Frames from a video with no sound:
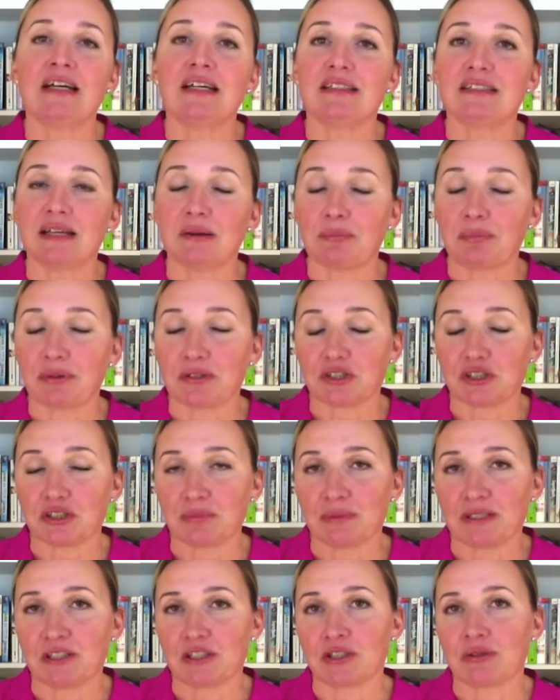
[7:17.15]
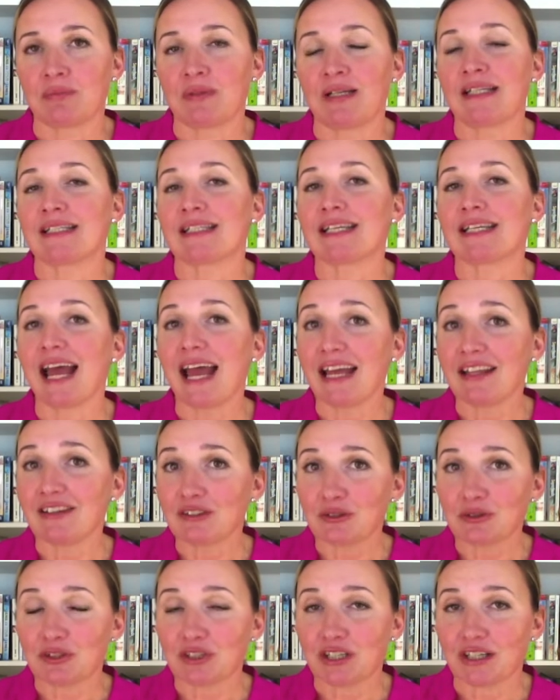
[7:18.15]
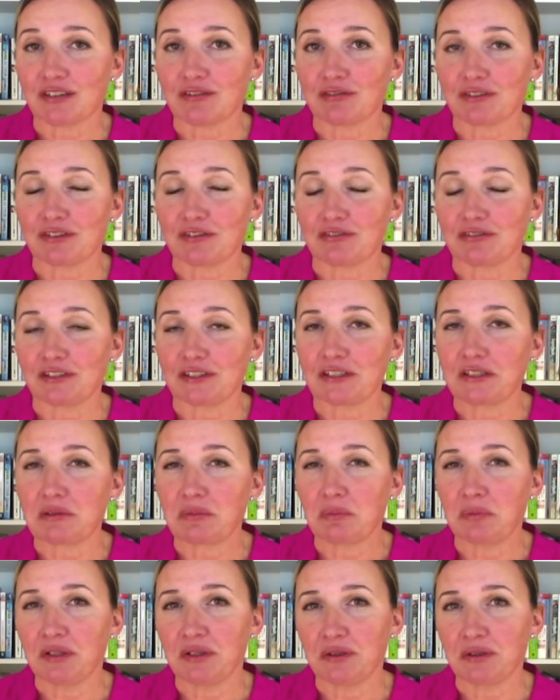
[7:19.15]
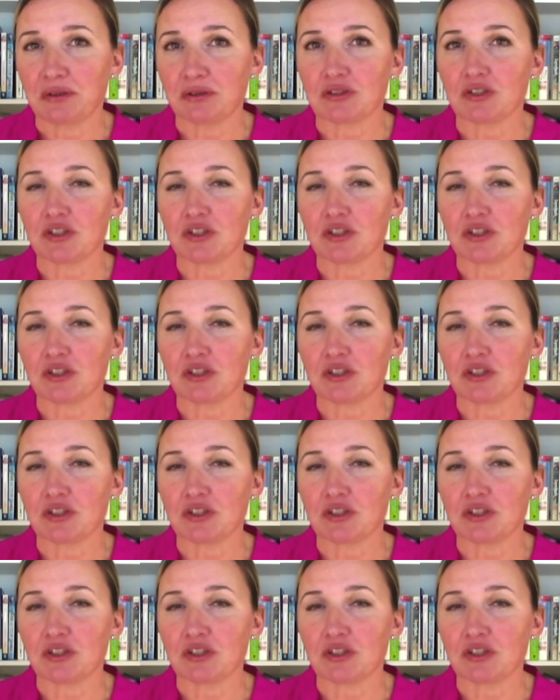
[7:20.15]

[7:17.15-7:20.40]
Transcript: temperature measurements and to check for the fertile mucus,